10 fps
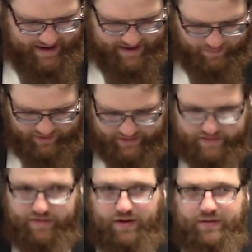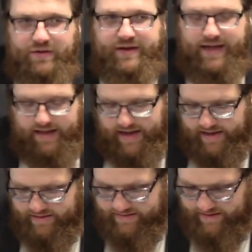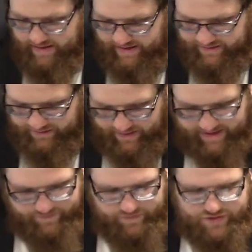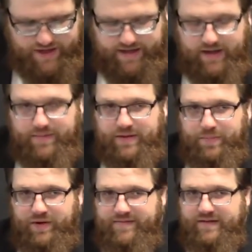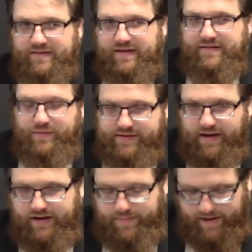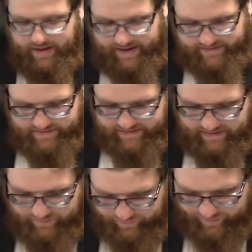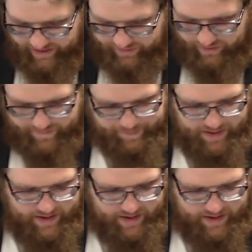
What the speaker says: we're going to start looking at the life of Jacob. In the previous lesson we talked about Isaac, his father.